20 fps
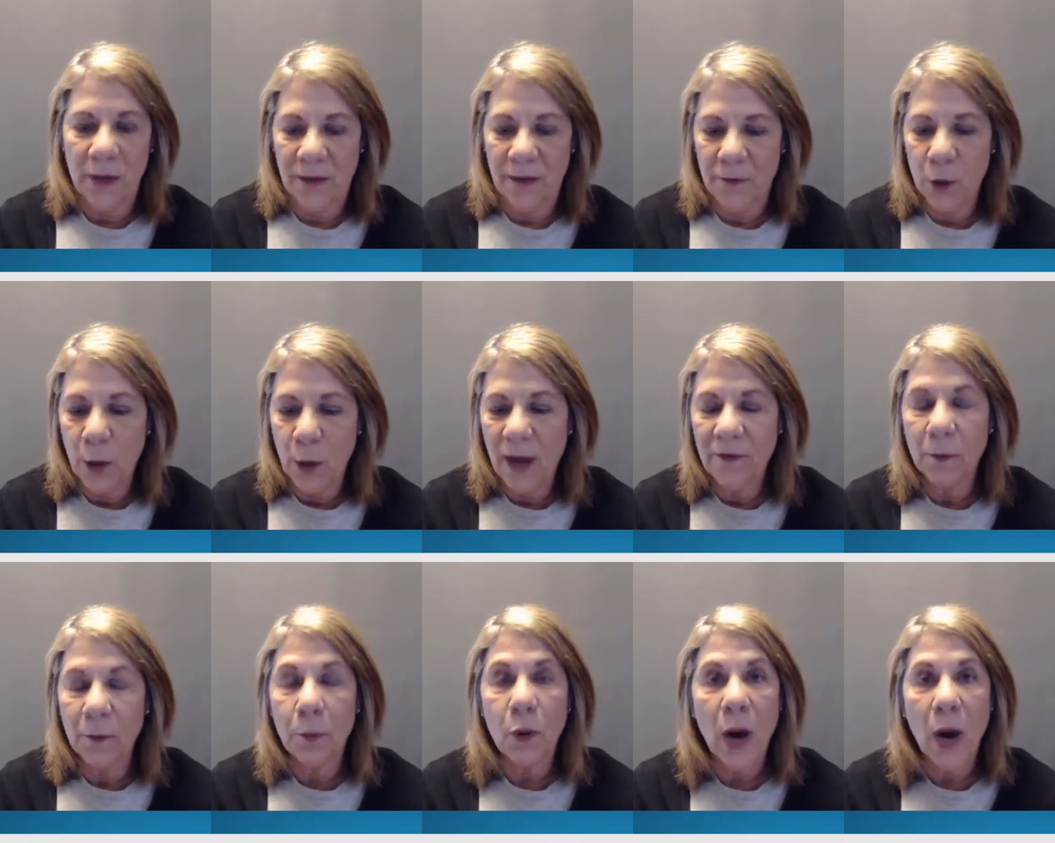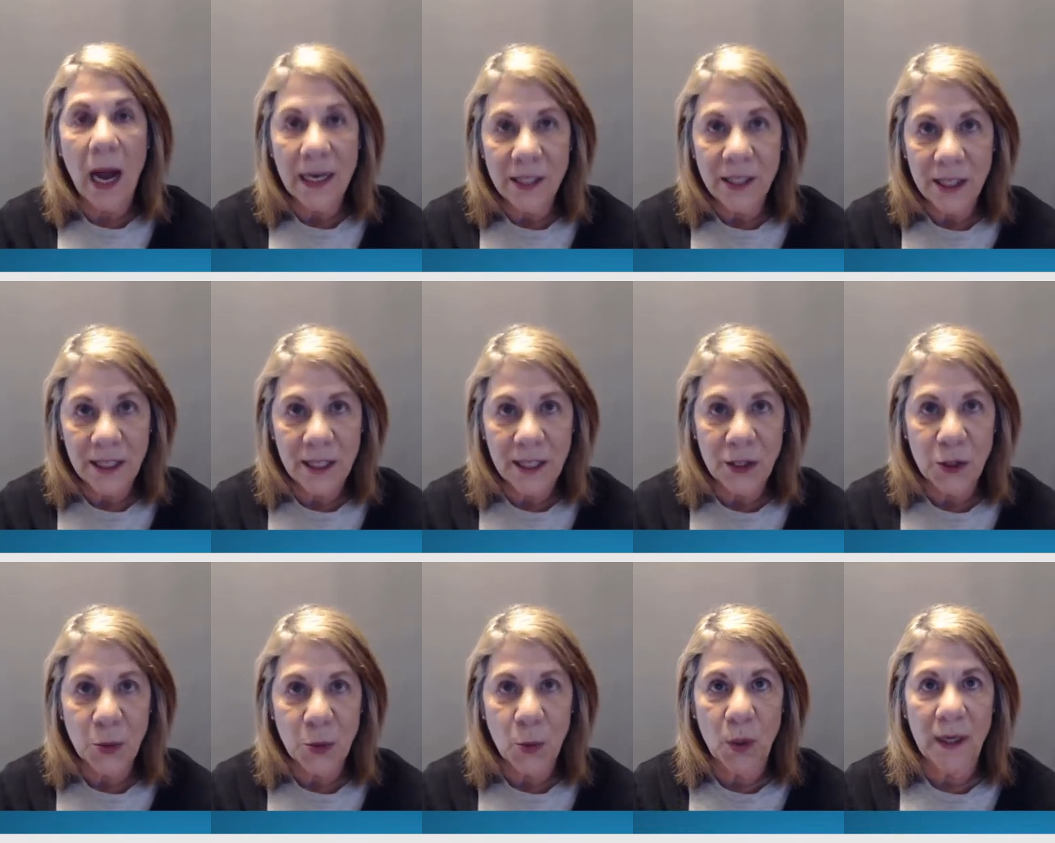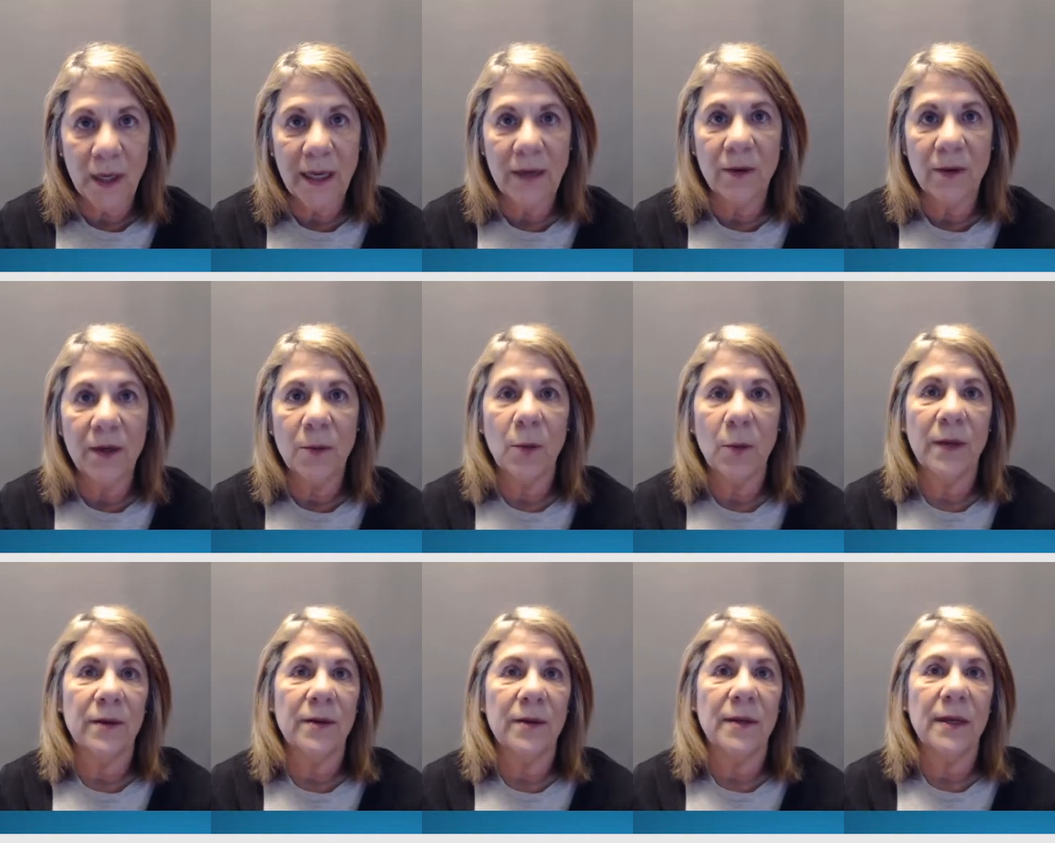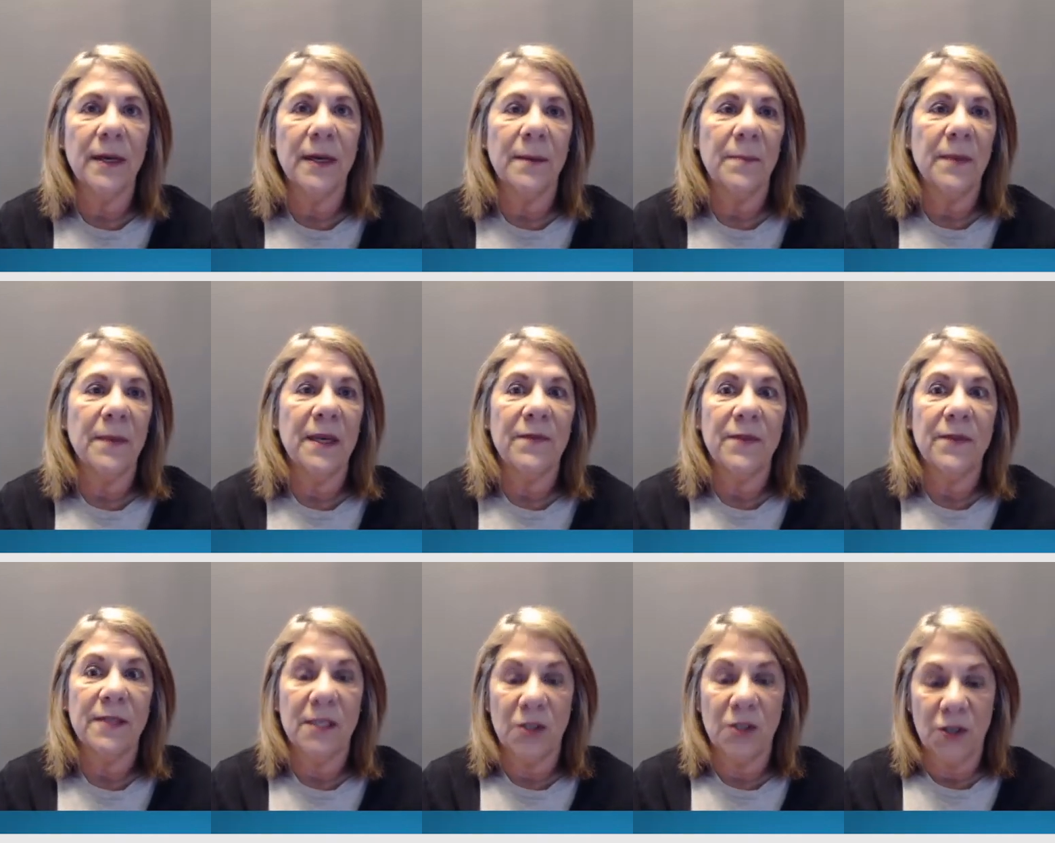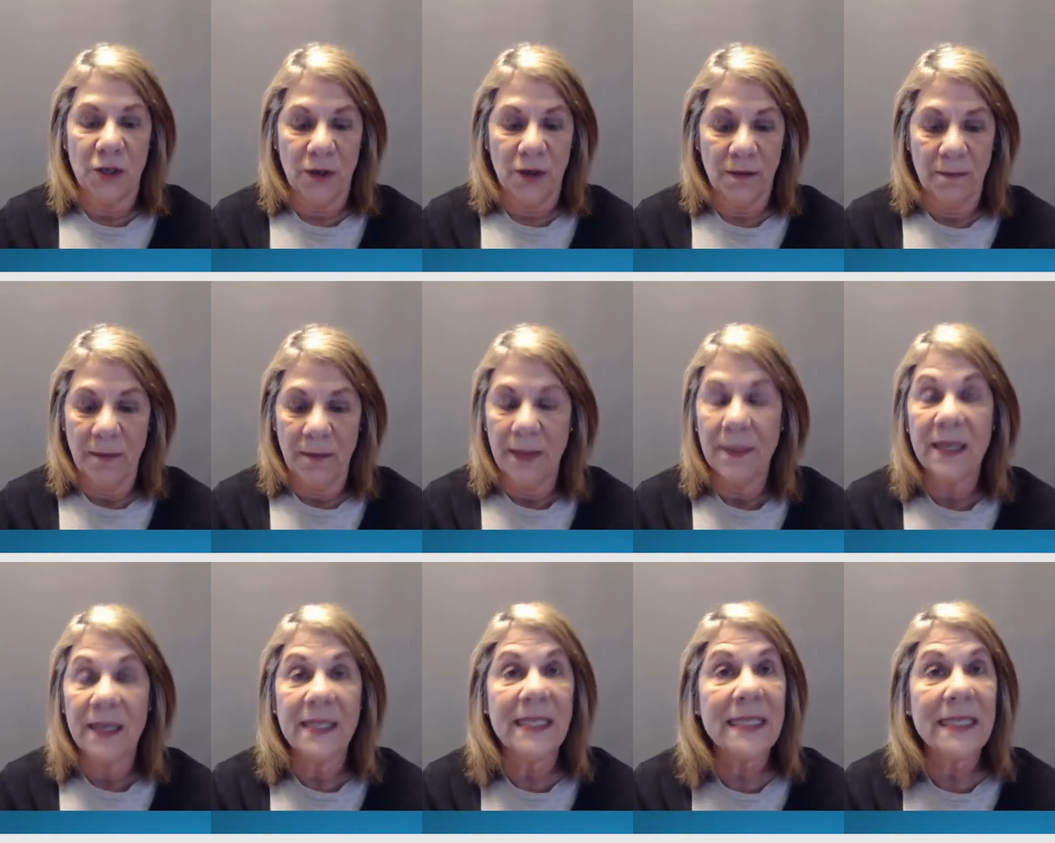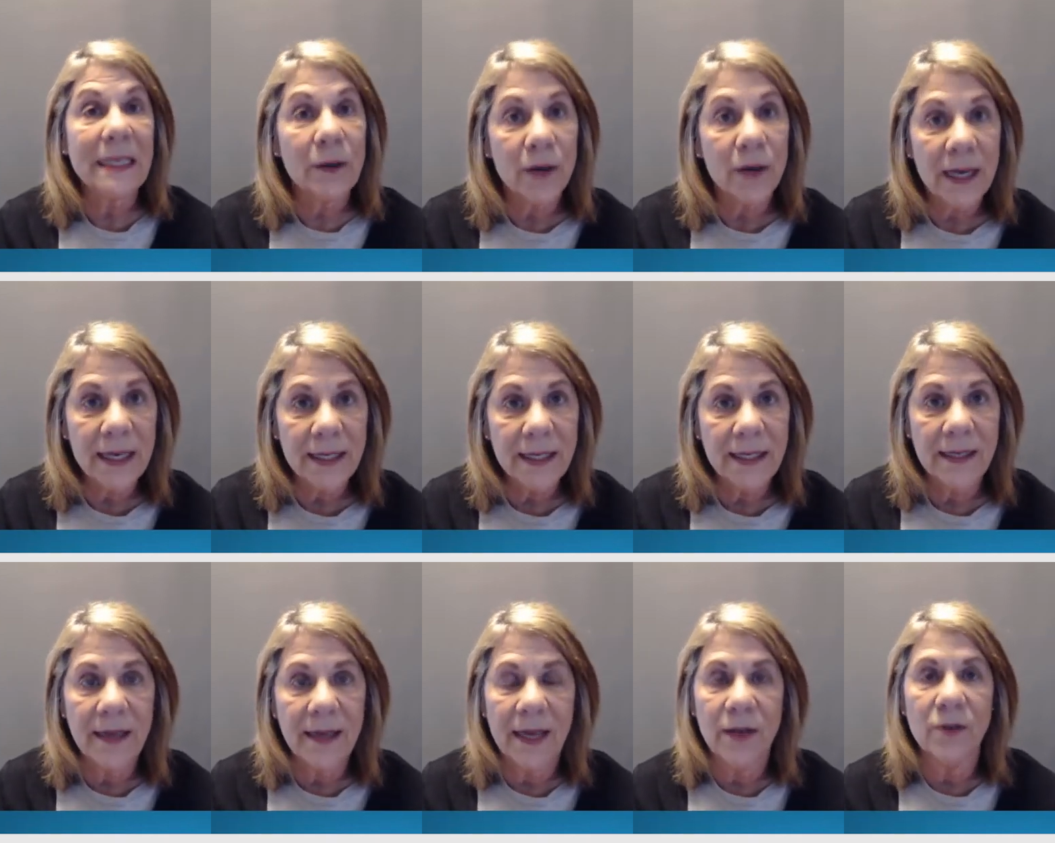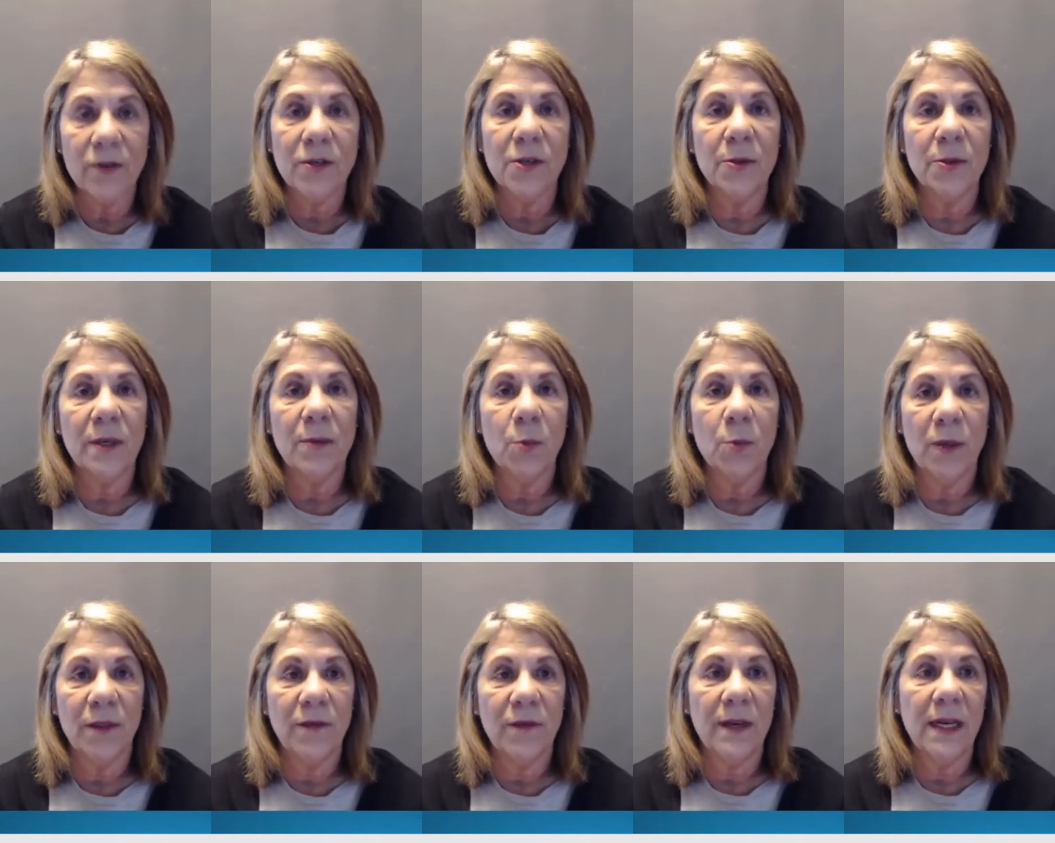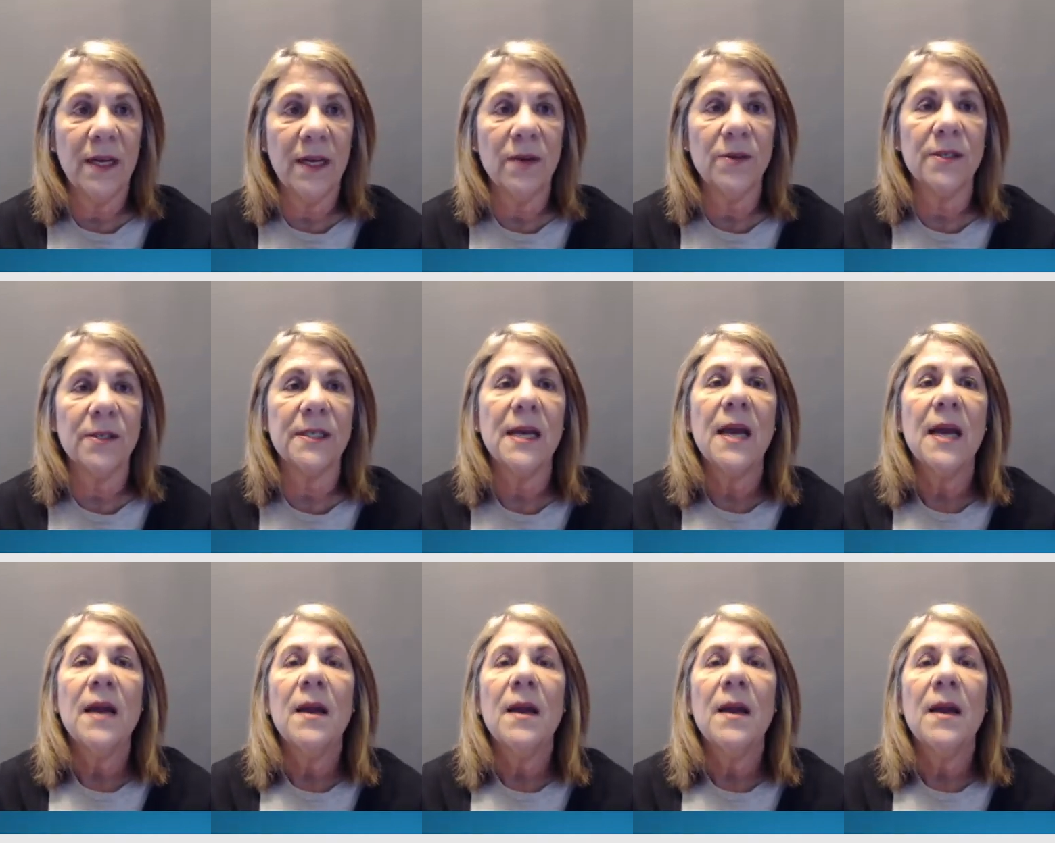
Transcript: If you have a project that you're working on, whether um, if it's a certain, maybe a series that you're doing with videos,